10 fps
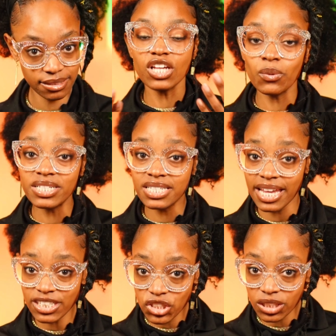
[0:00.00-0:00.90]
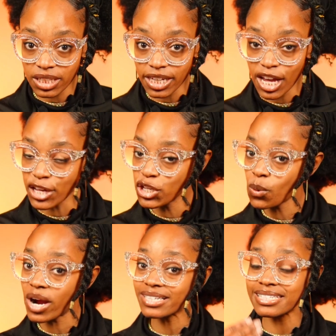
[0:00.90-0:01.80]
So essentially,
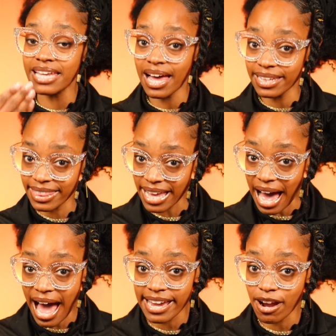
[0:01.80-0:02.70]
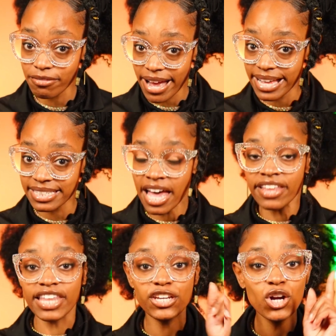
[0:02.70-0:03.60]
you are telling the IRS
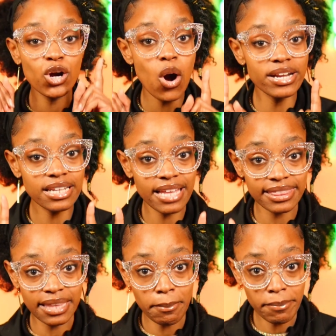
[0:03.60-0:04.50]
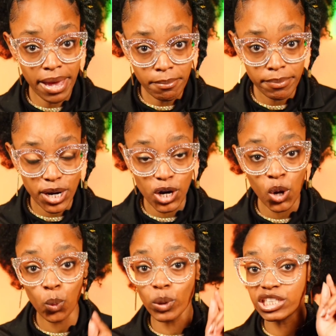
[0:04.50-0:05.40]
that you're going to let the member,
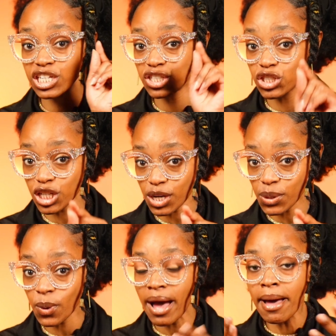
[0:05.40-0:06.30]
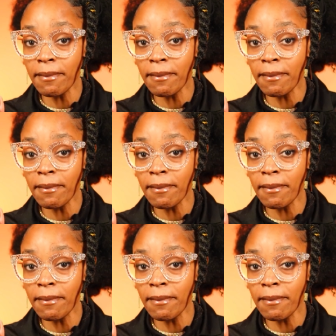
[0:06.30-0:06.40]
which is you,